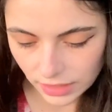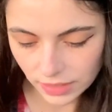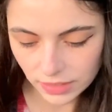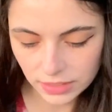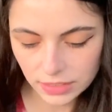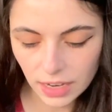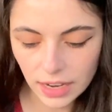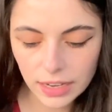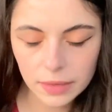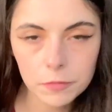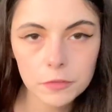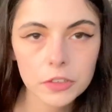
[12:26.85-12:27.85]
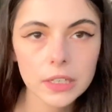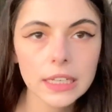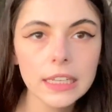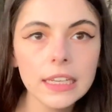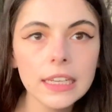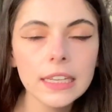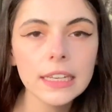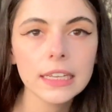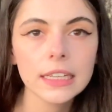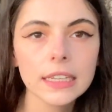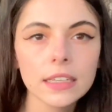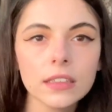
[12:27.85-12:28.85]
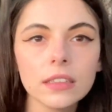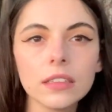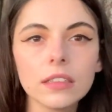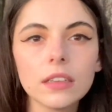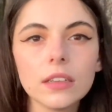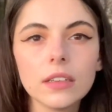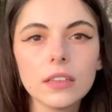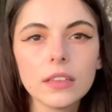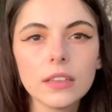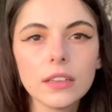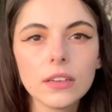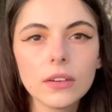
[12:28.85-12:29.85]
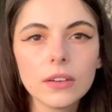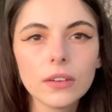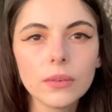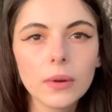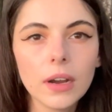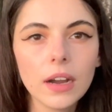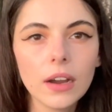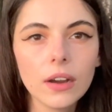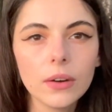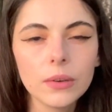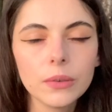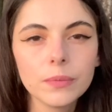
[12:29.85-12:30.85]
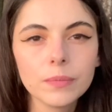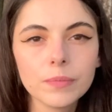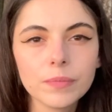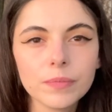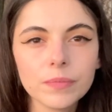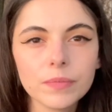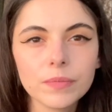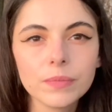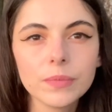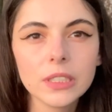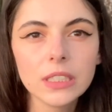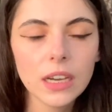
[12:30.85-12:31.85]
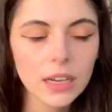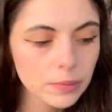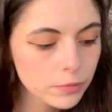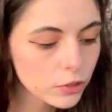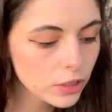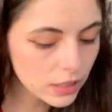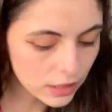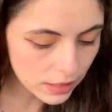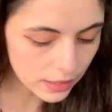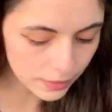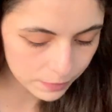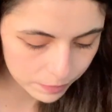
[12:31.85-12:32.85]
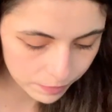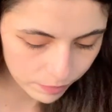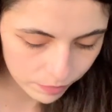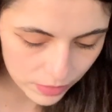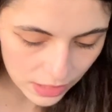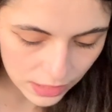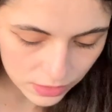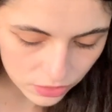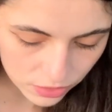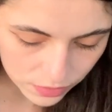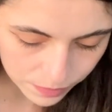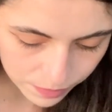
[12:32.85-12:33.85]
A time for healing. Wow. Time for healing. Yes.